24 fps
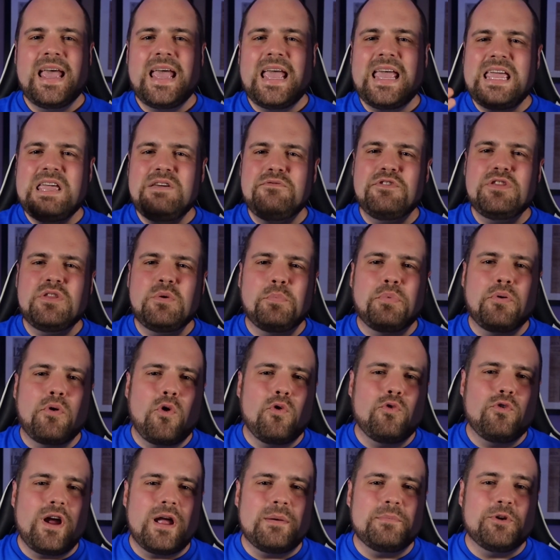Even the
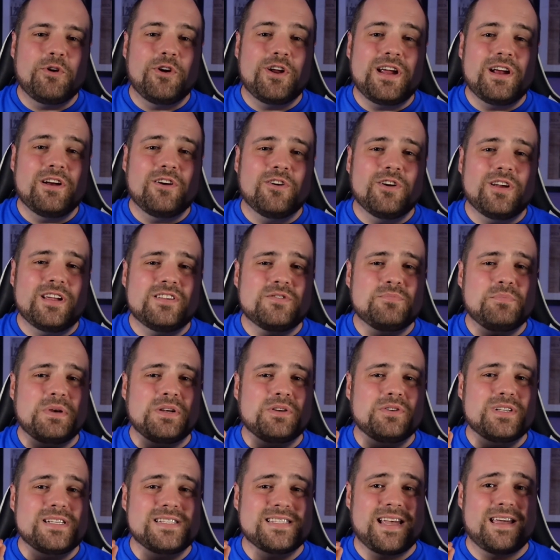programmer here is
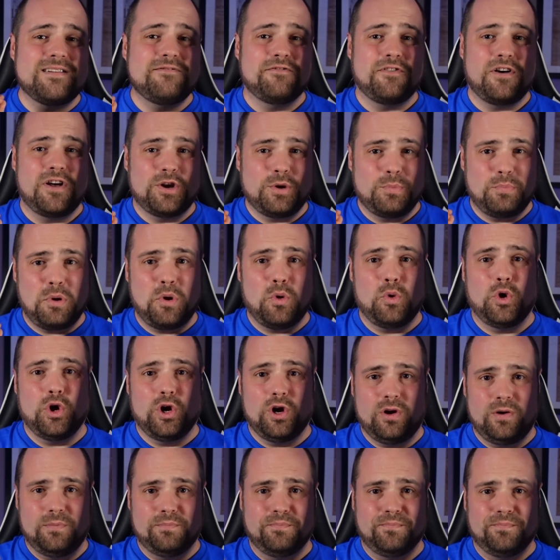billed as Ivana
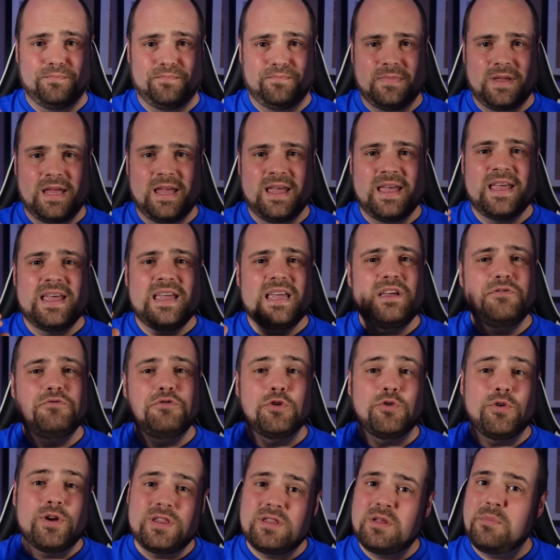Poker. If
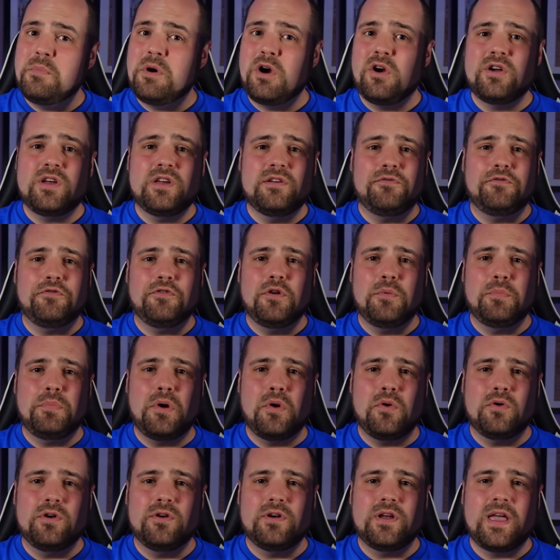you're in the market for a
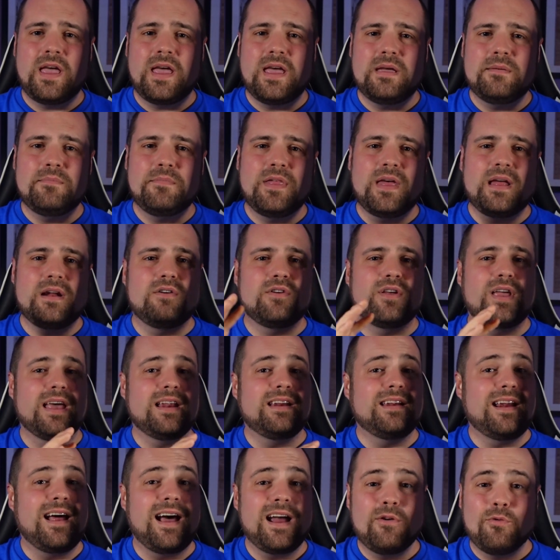poker game that'll get
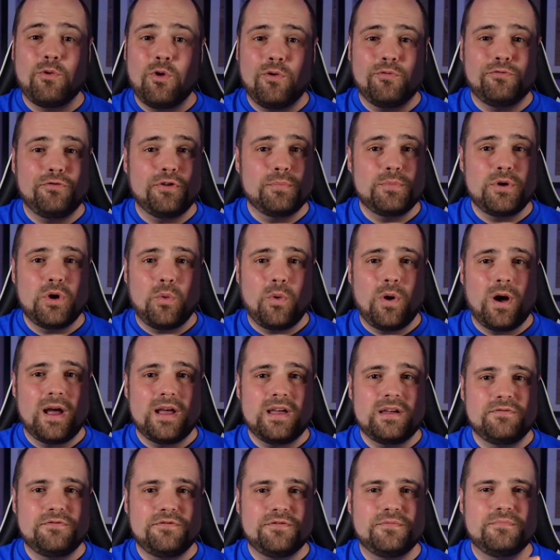an eye roll from your
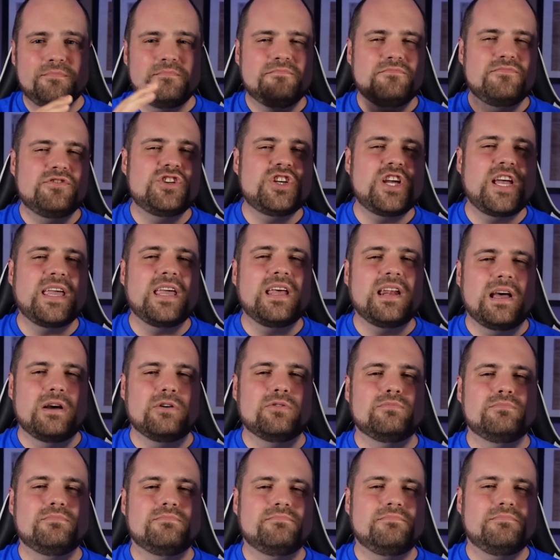wife, check it out.
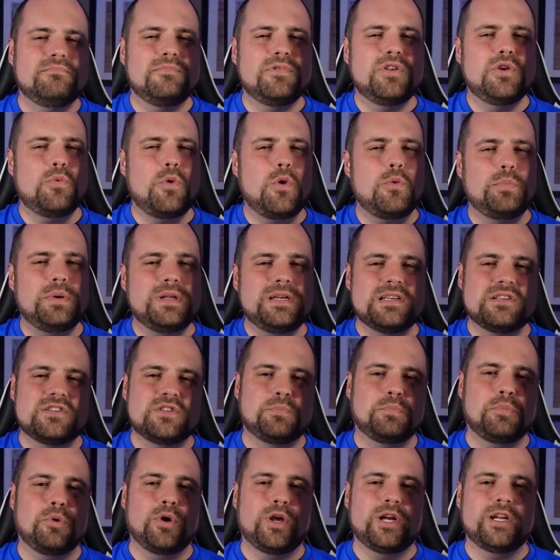You won't be
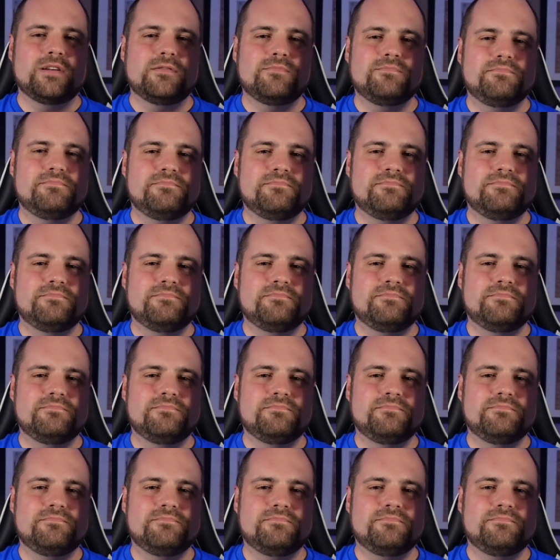disappointed.